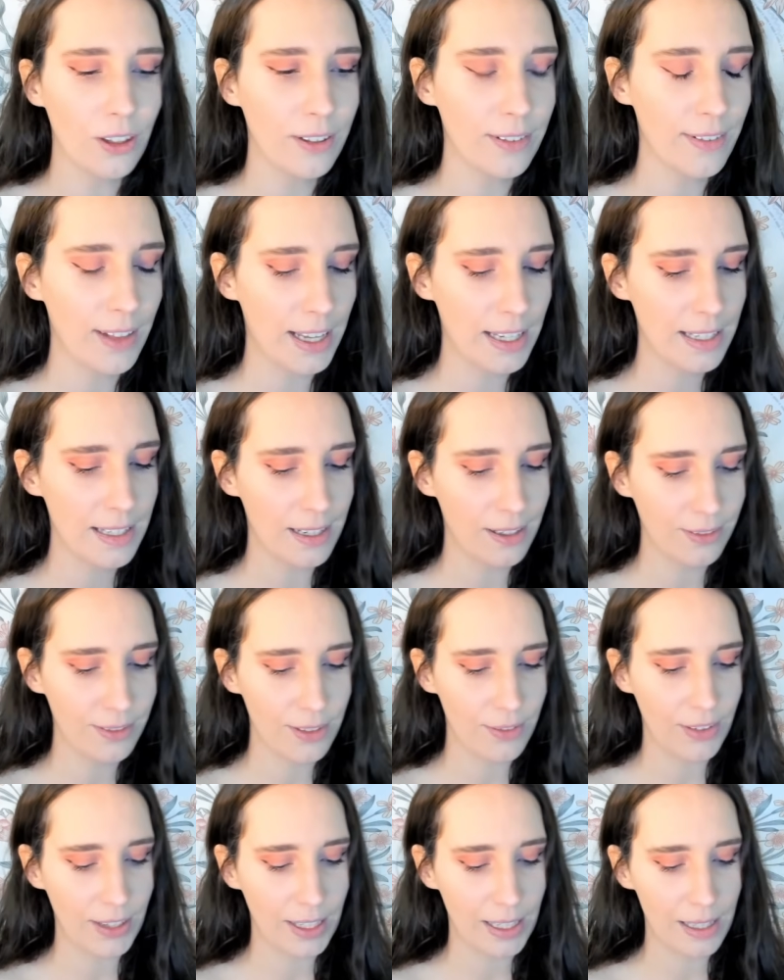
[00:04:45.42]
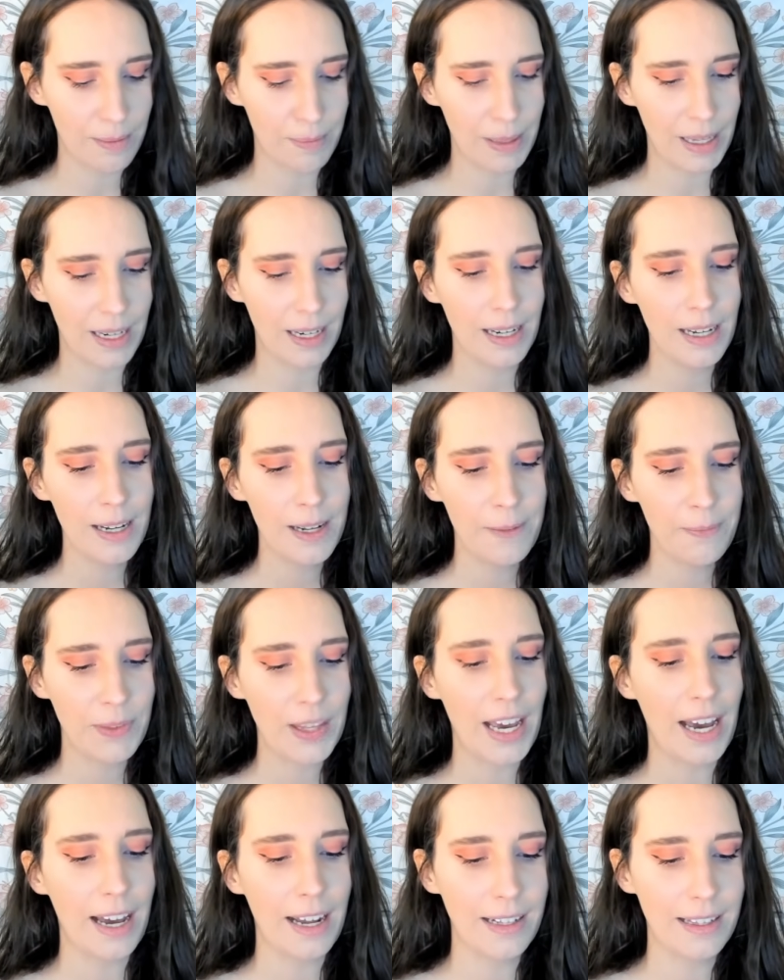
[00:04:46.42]
of like self-development.
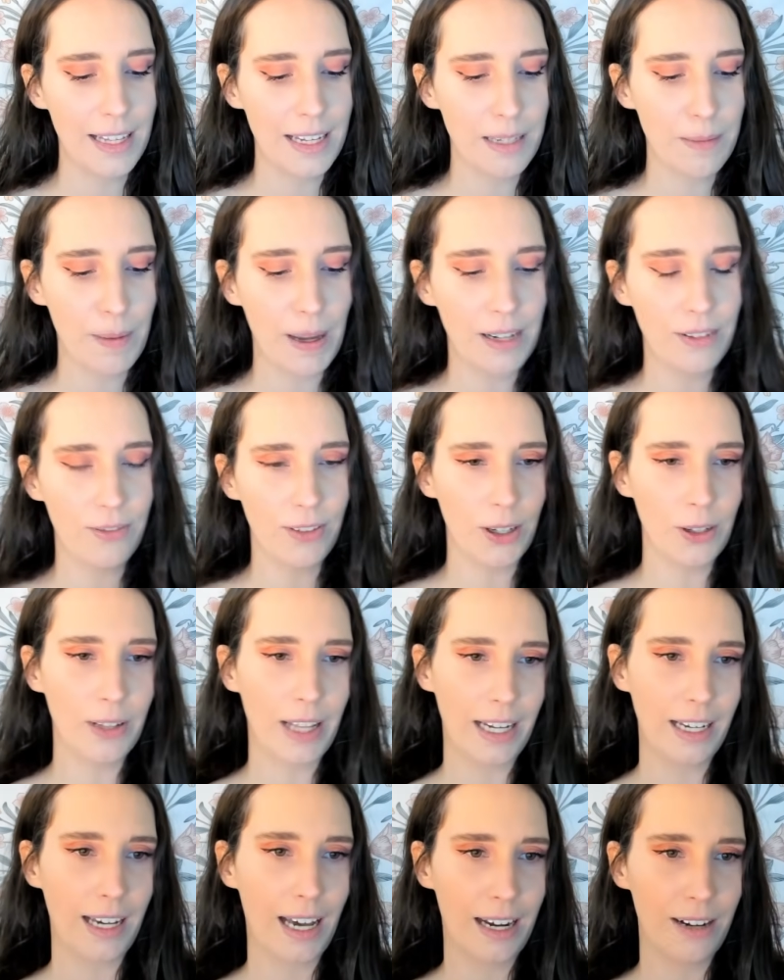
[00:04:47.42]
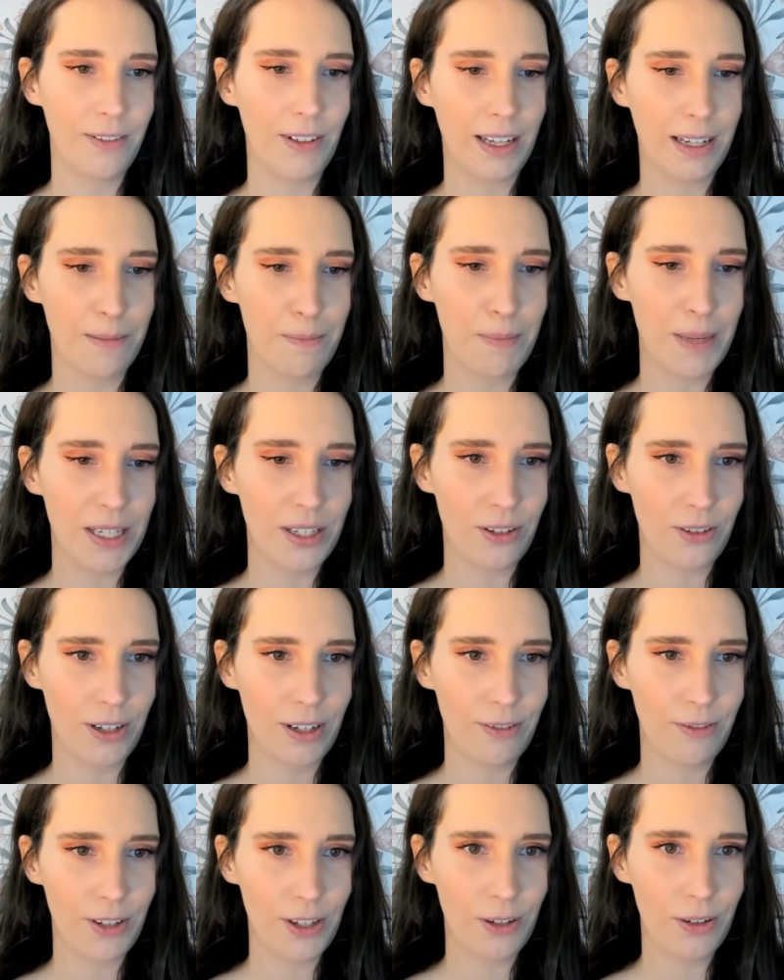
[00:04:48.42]
Yeah. And things might have felt like kind of like a
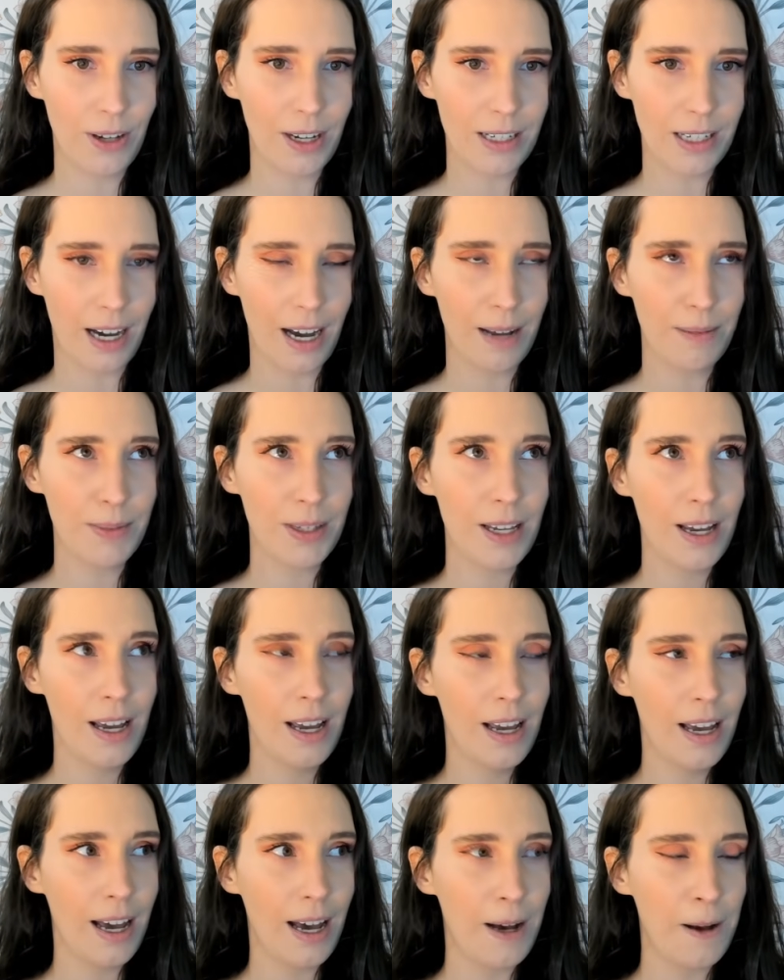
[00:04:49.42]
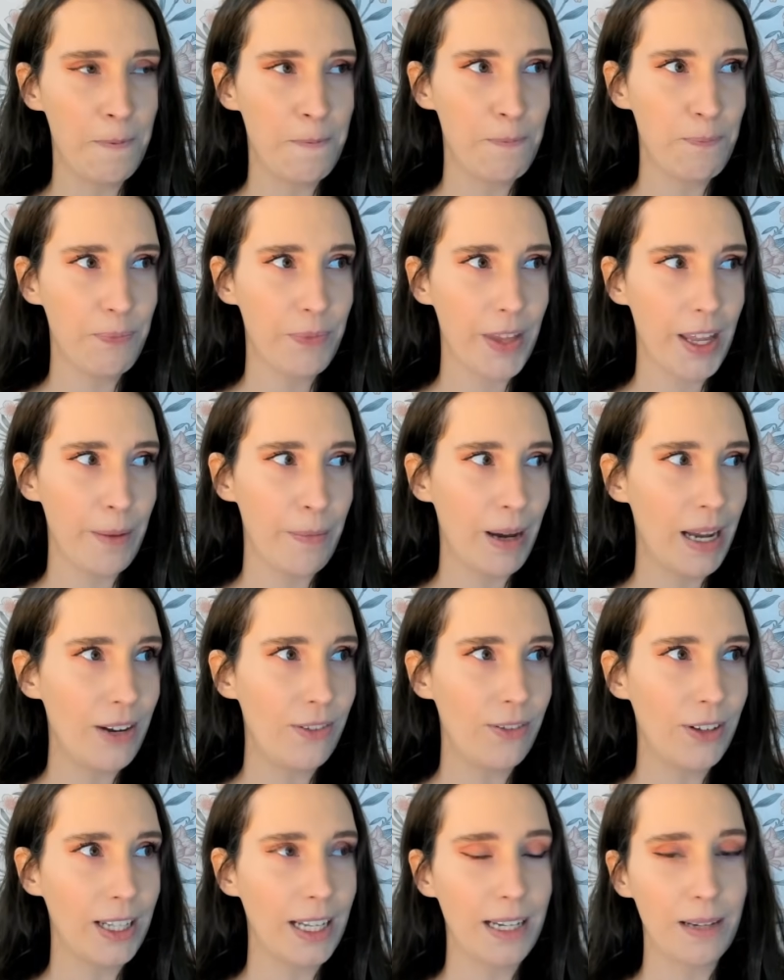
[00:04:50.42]
mystery for you at times. It might
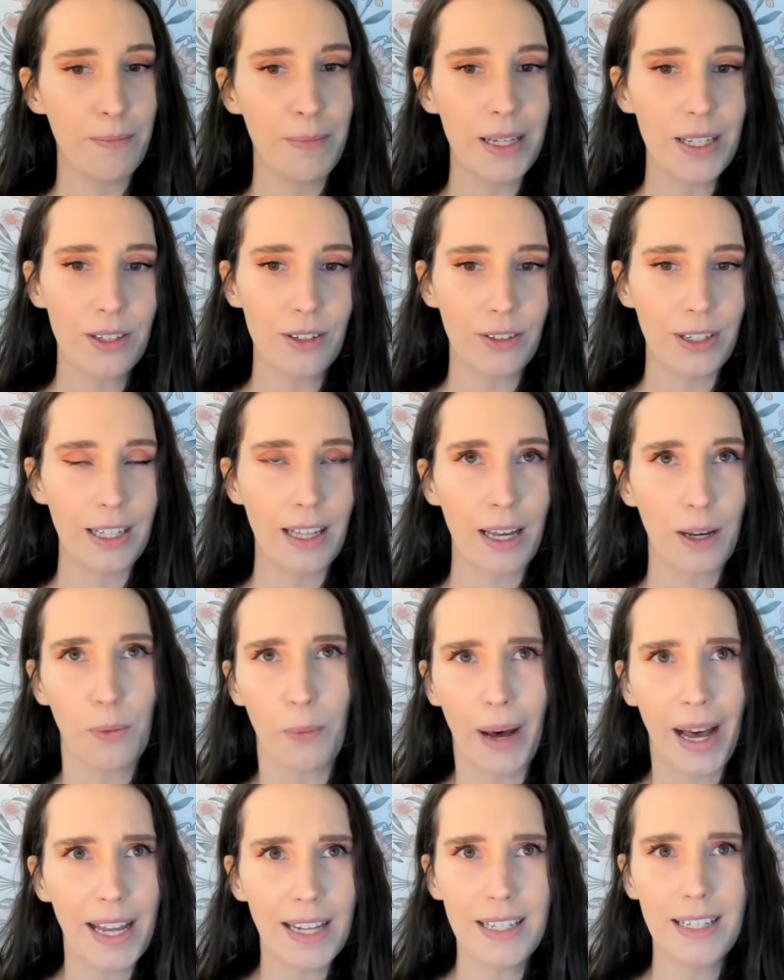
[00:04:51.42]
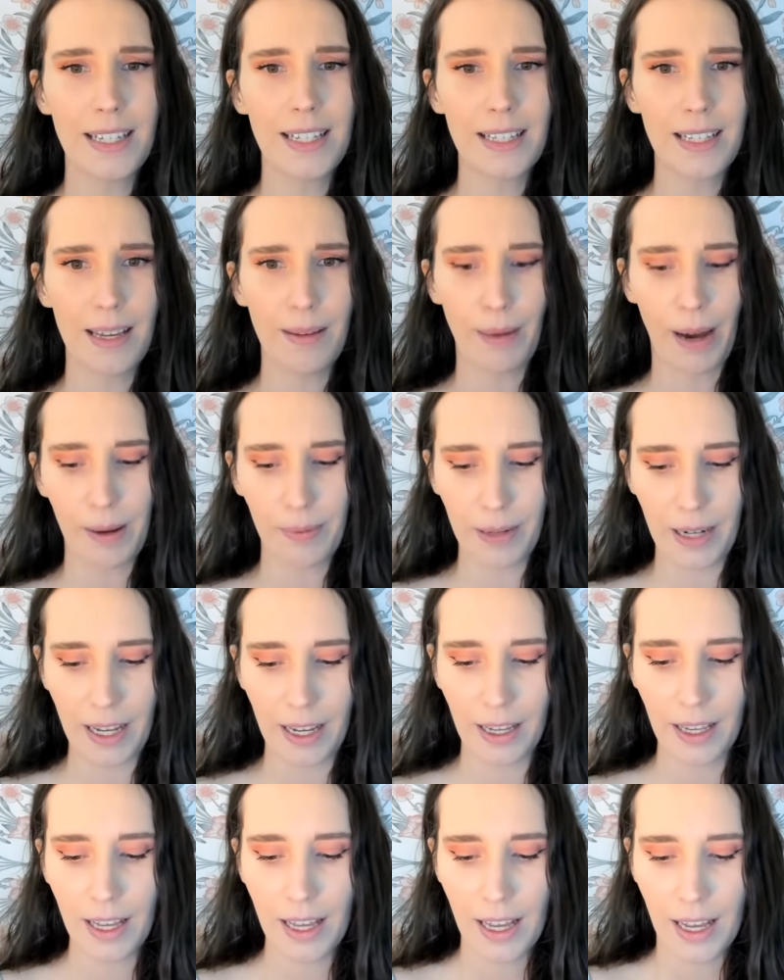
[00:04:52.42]
have felt like a mystery, like, why does this keep
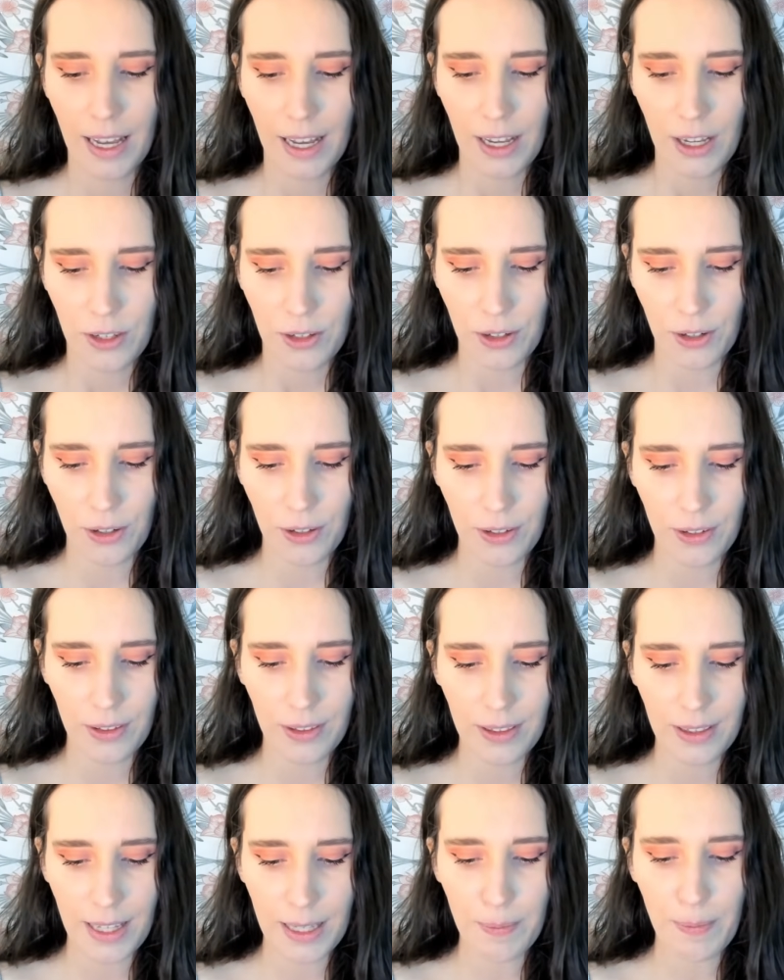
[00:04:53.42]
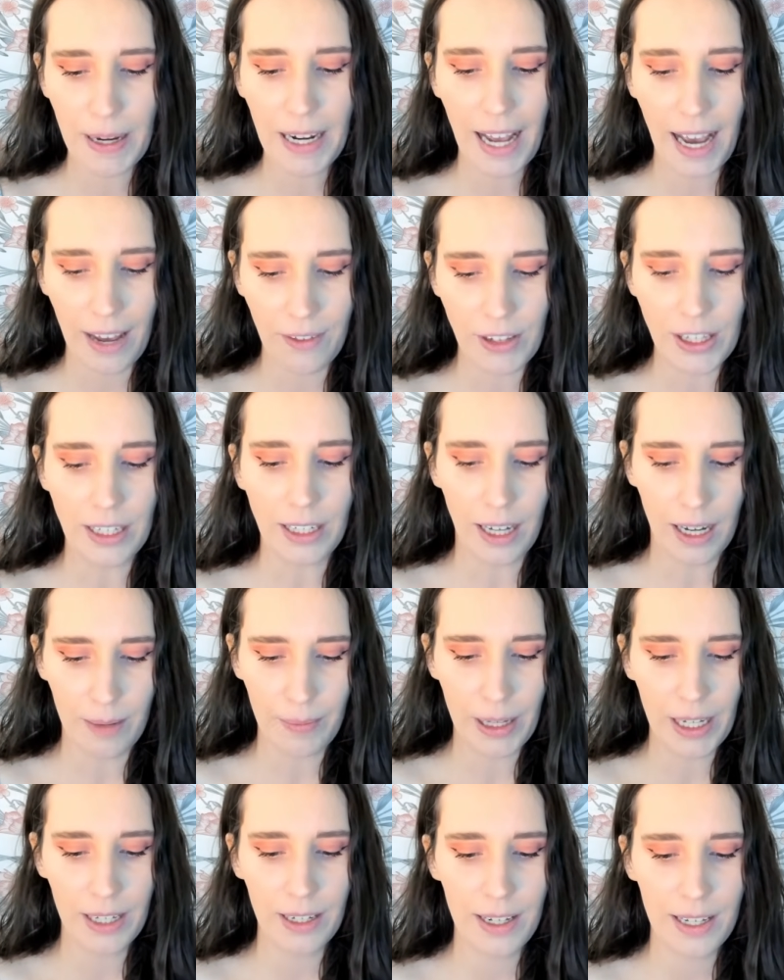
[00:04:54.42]
happening? So there's been heavy
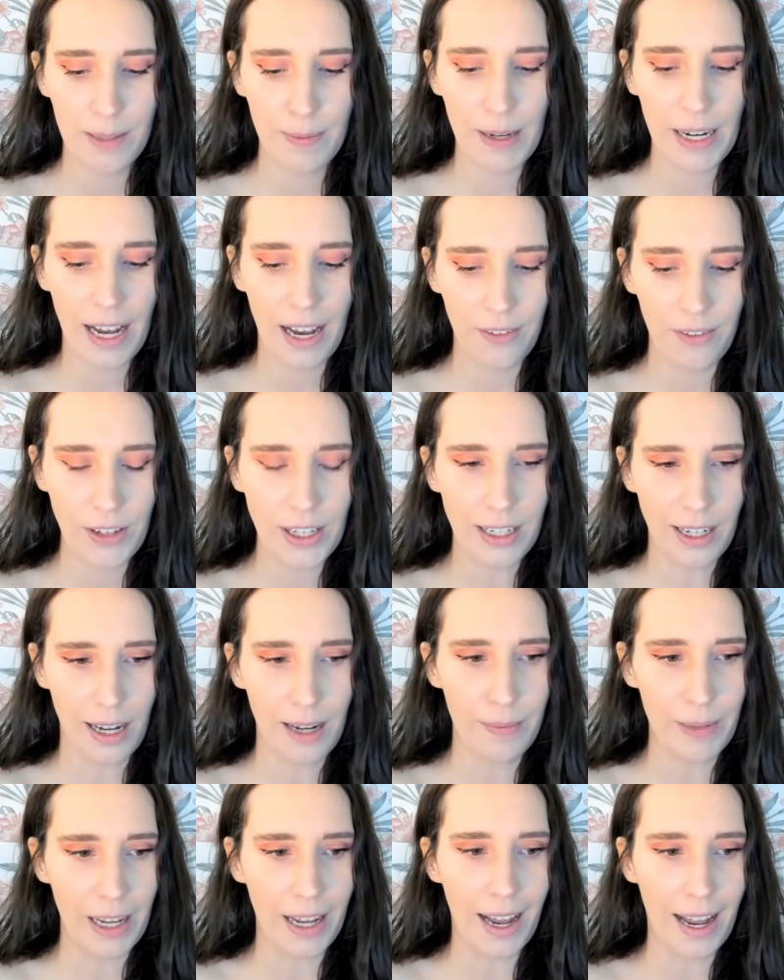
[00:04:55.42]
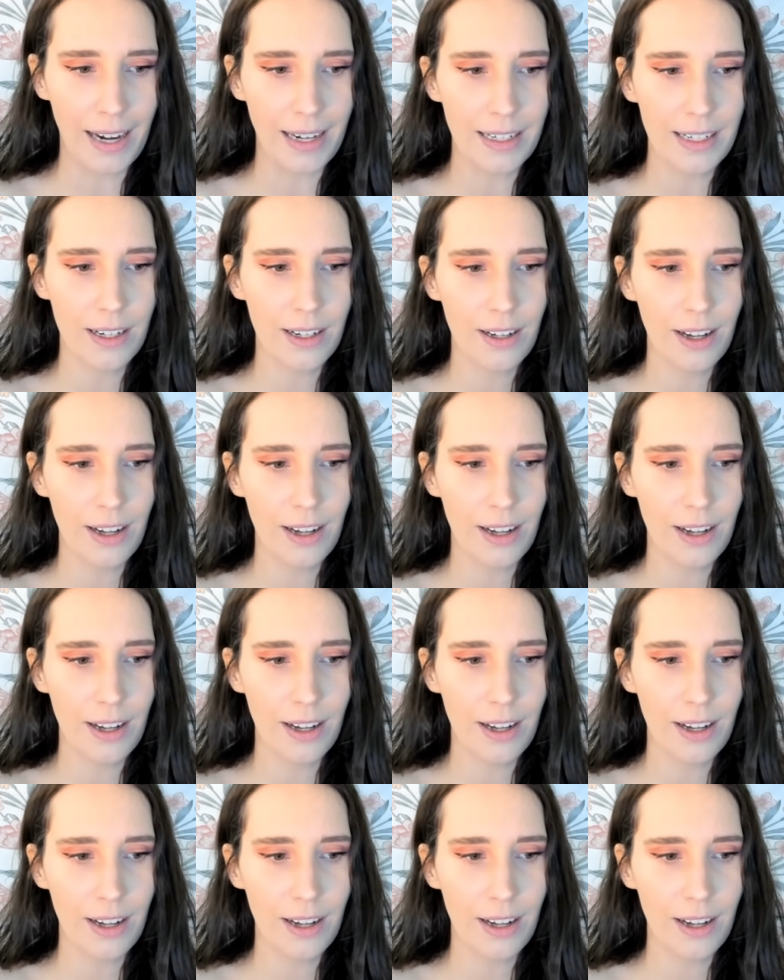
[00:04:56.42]
karma. It's been heavy karma. And